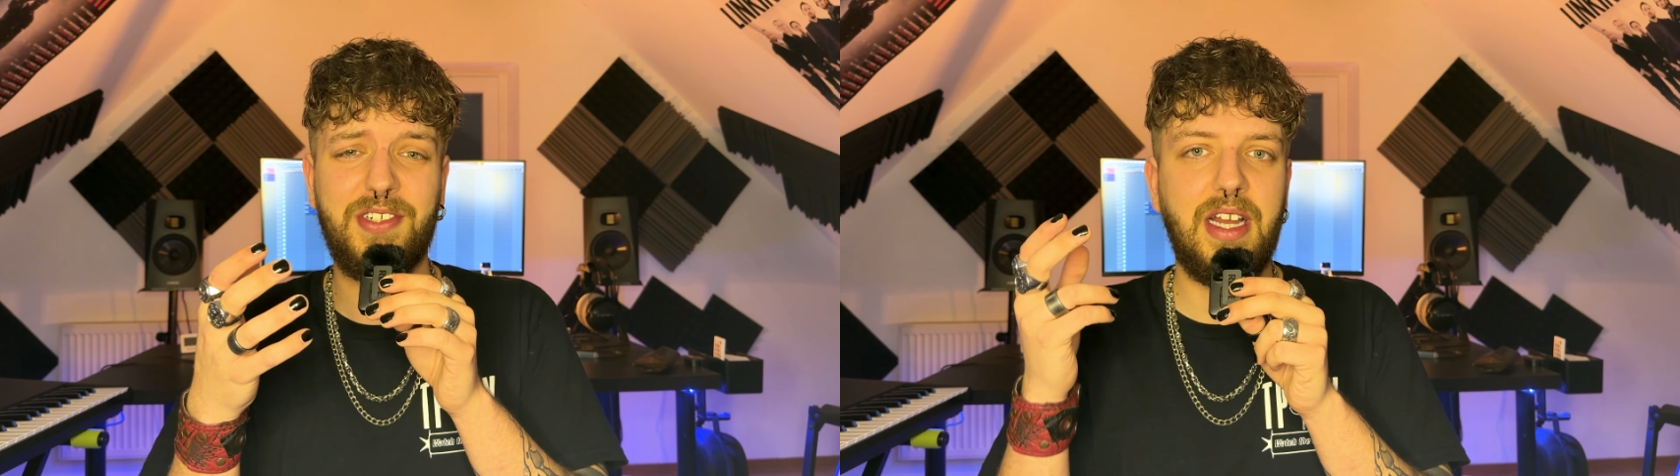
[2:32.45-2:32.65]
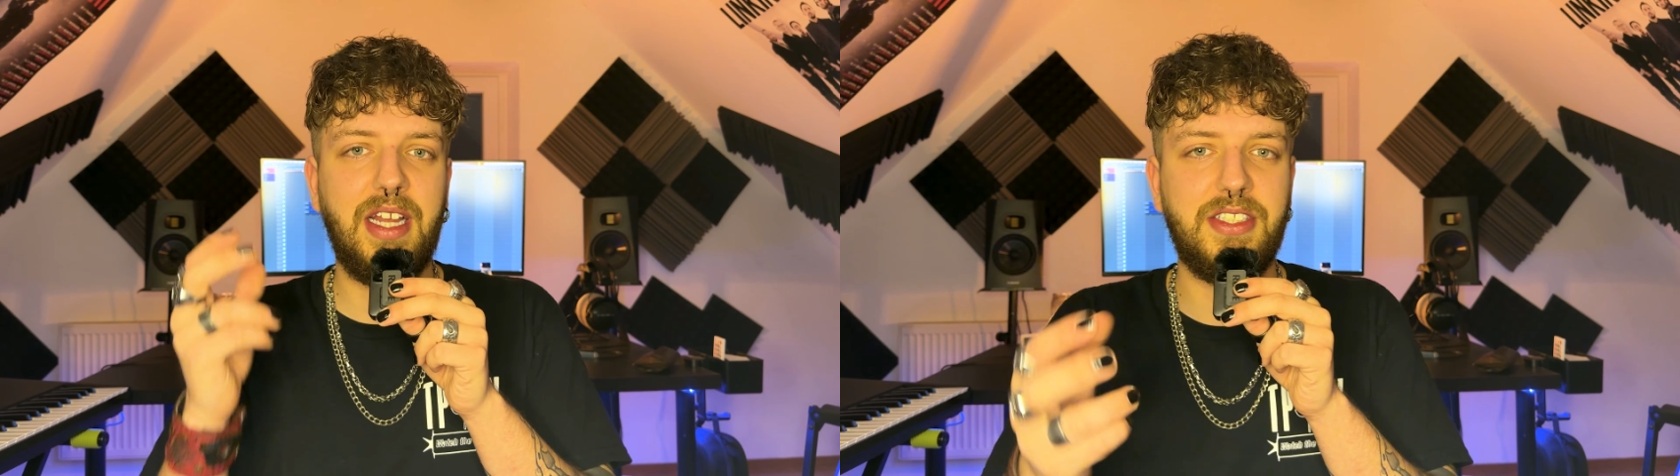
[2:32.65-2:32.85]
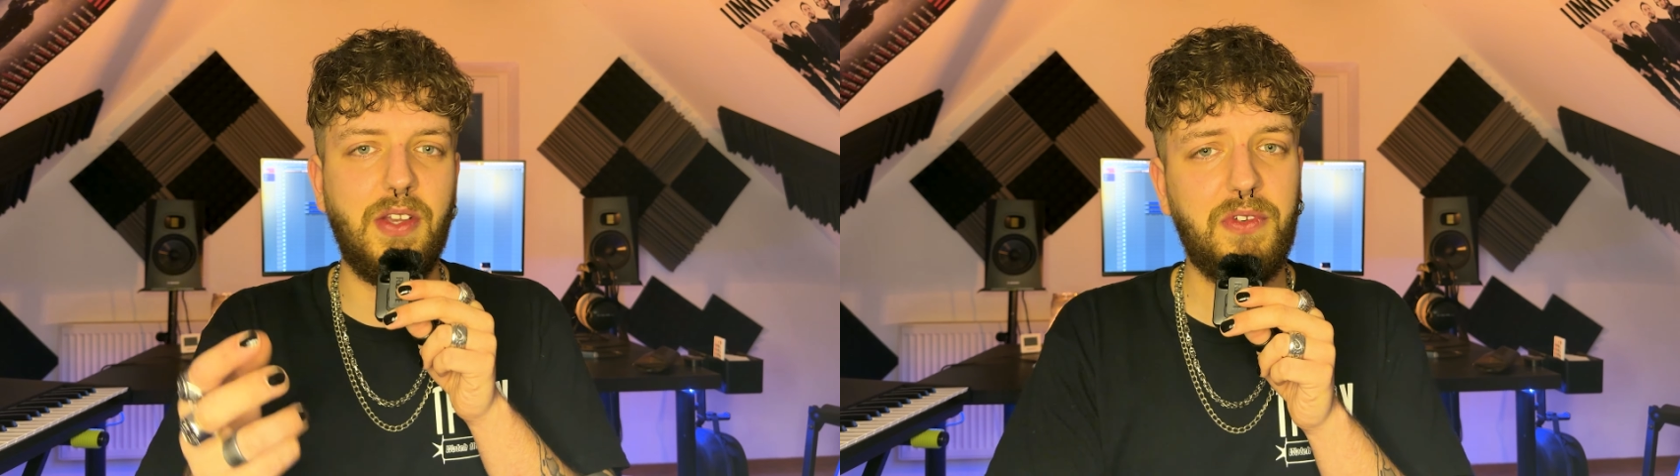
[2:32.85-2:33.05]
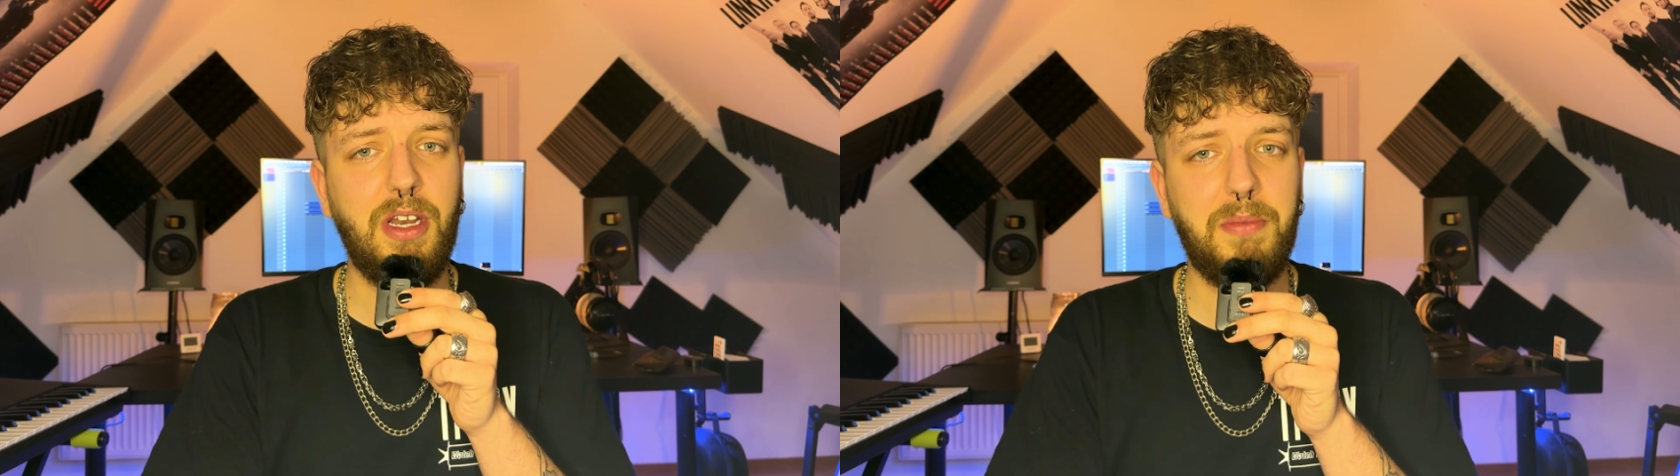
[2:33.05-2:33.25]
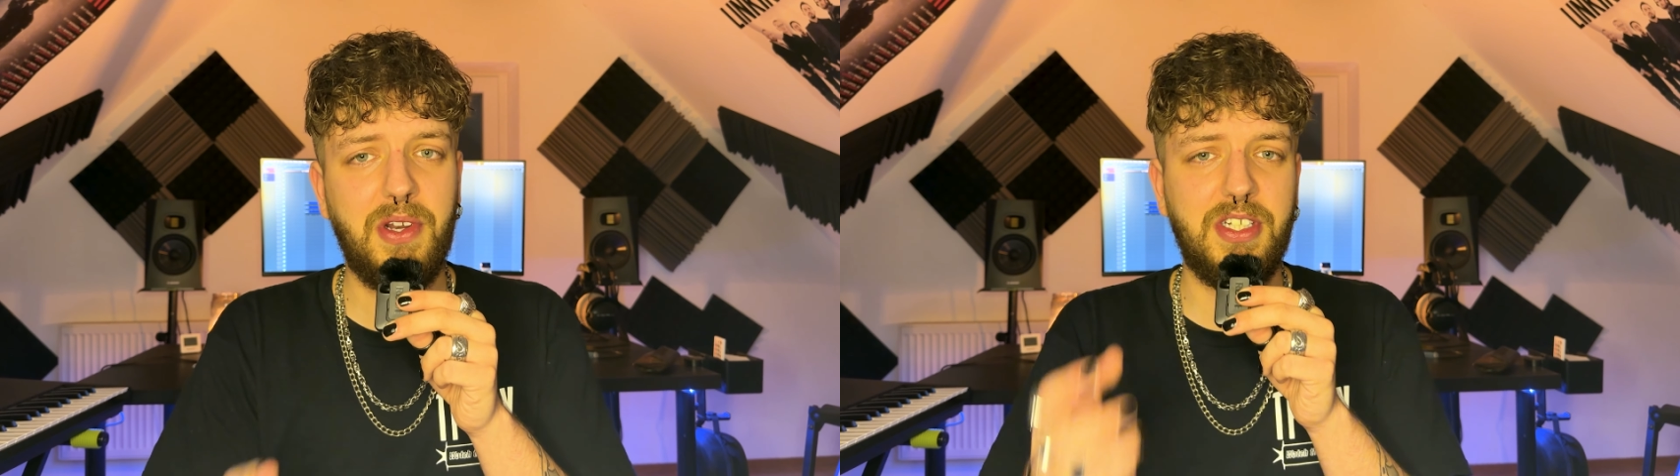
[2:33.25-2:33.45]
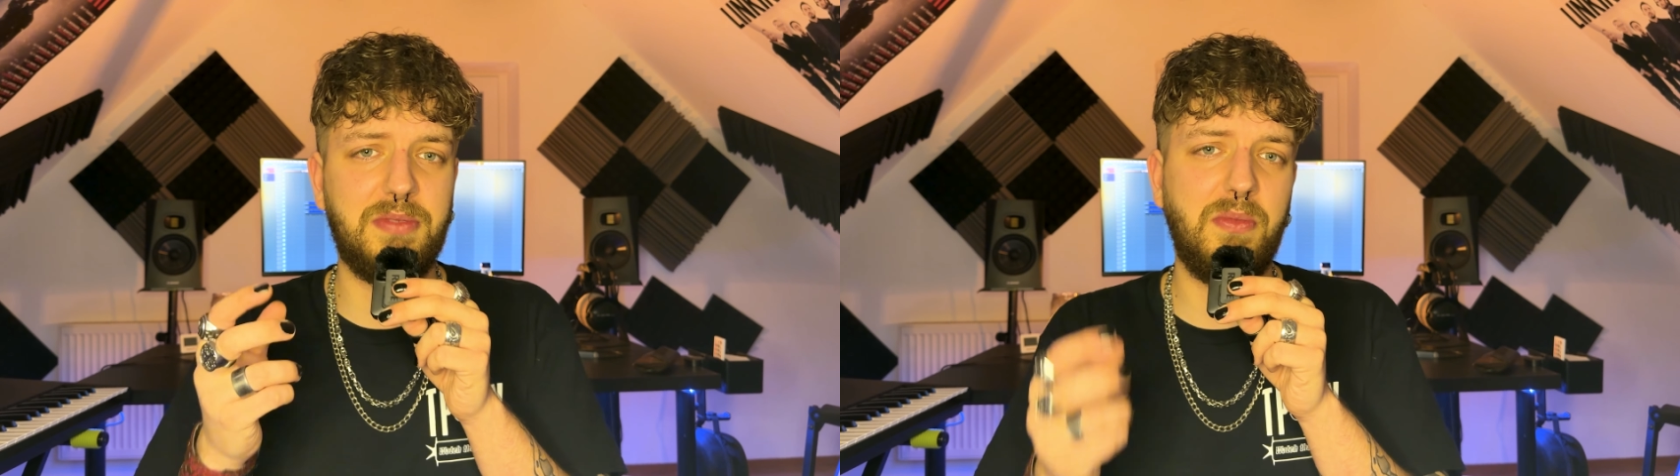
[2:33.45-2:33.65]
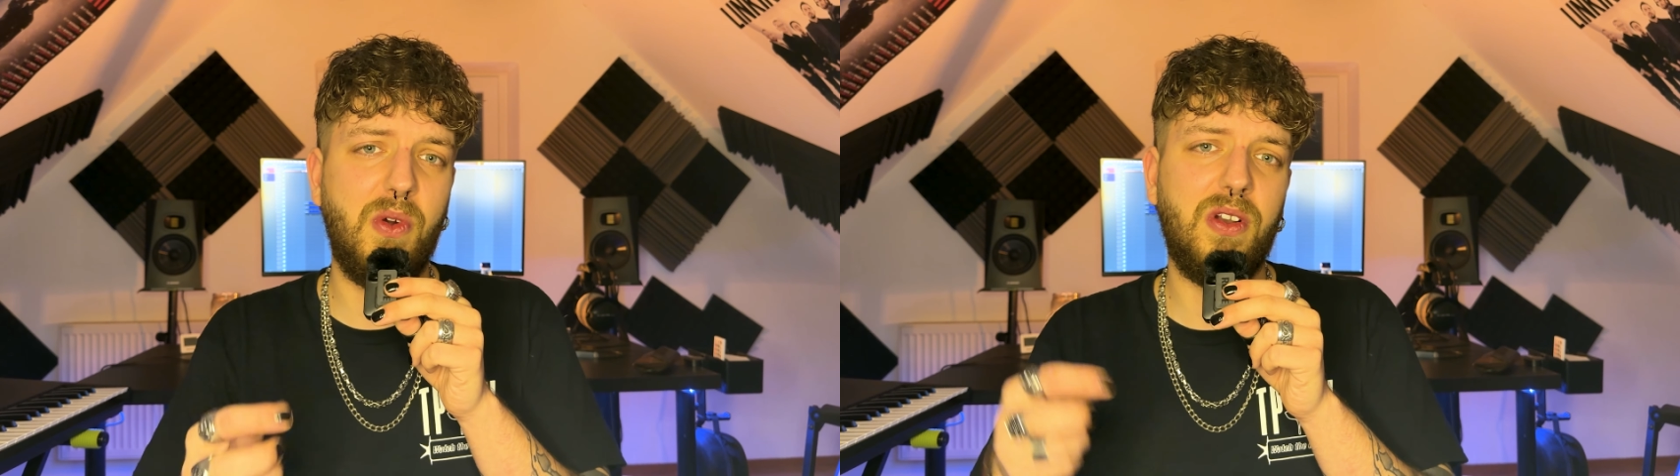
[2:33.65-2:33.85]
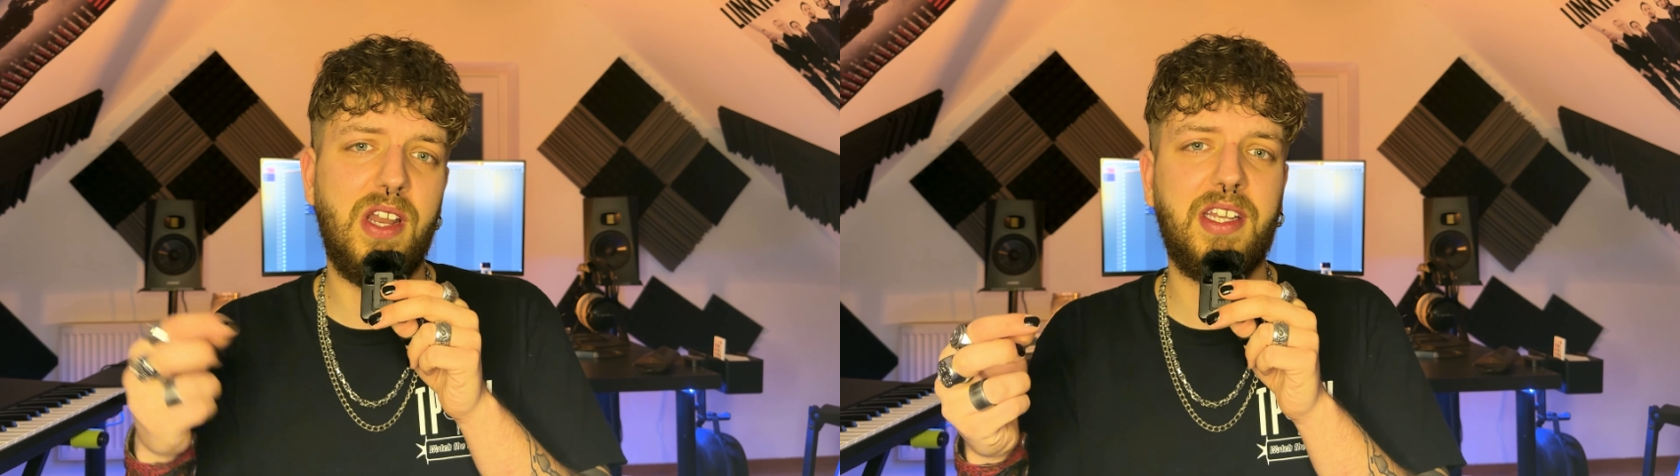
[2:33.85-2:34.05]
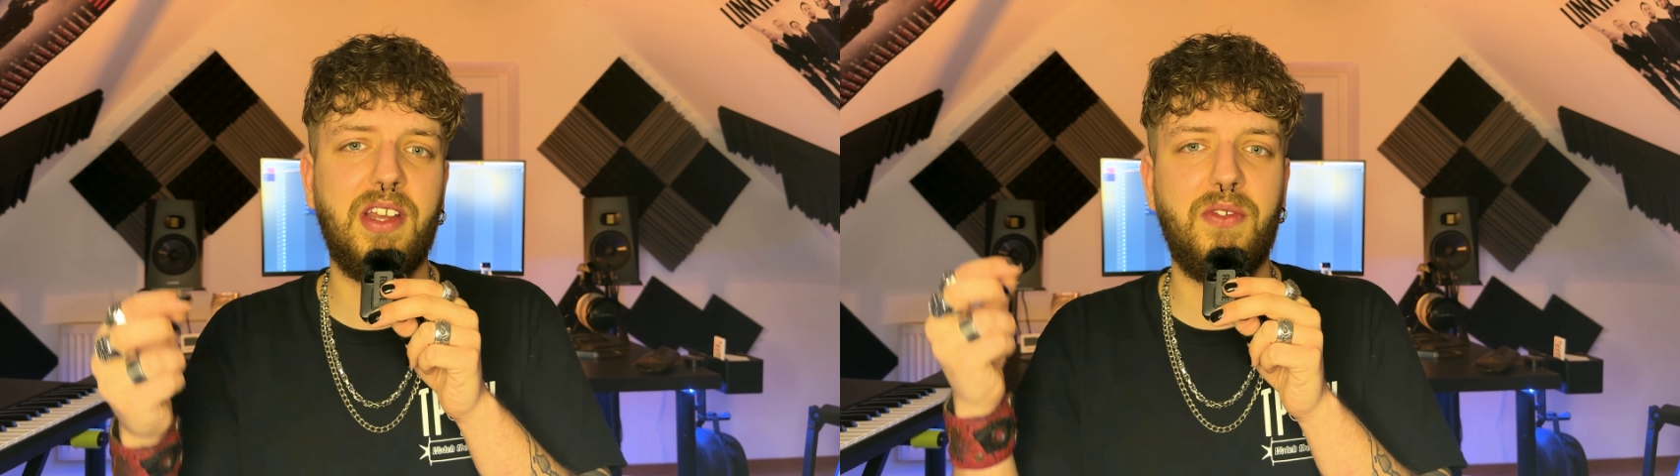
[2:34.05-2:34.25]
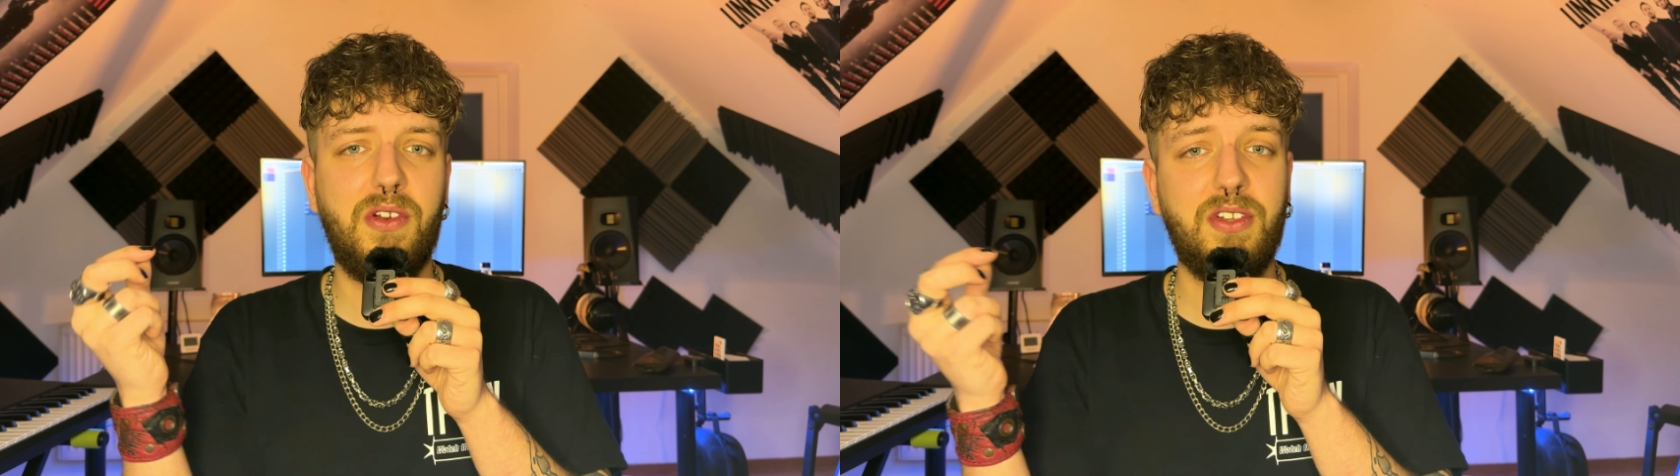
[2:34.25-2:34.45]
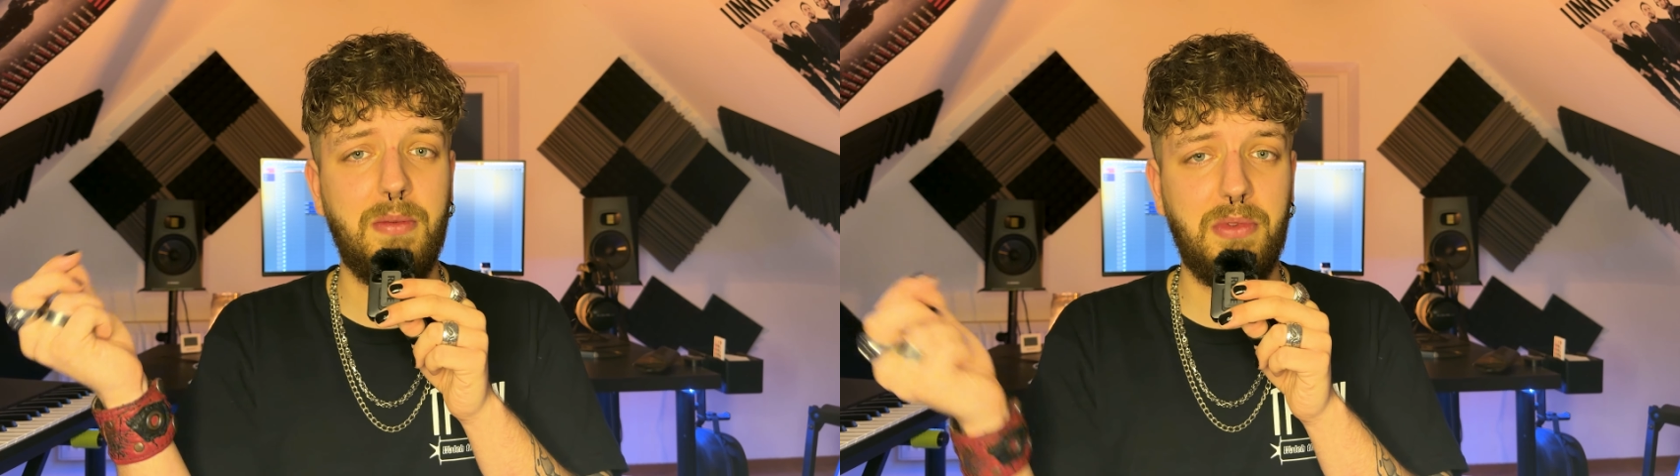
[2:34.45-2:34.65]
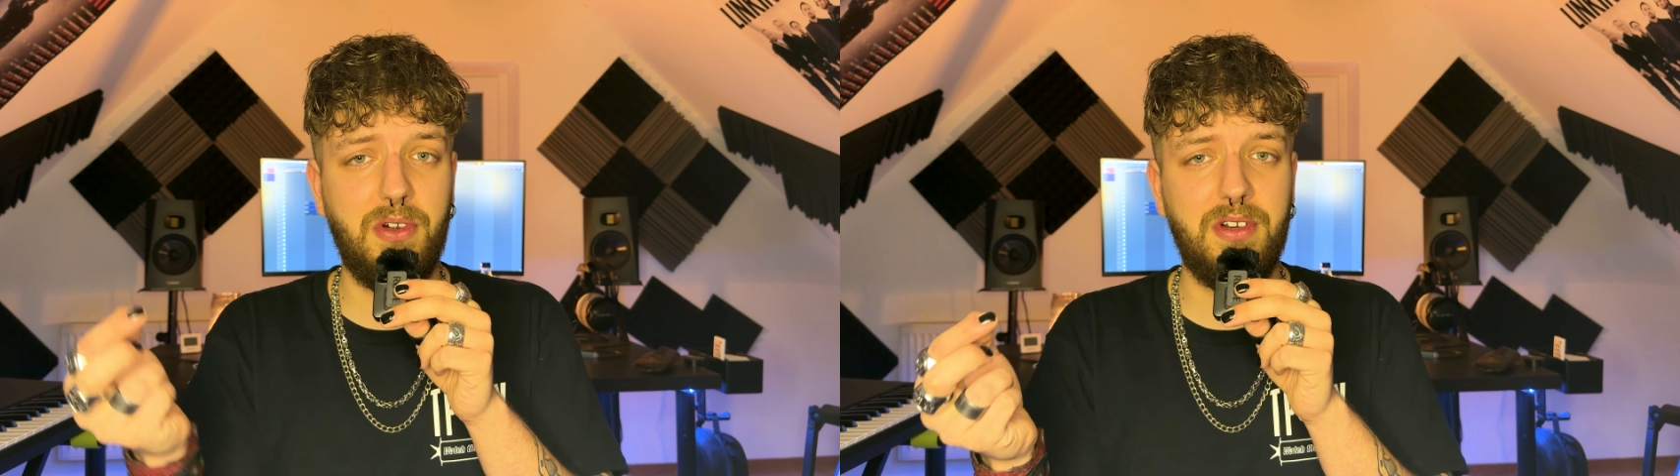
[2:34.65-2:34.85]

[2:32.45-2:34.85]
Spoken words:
A soft clipper is more like a rock tumbler.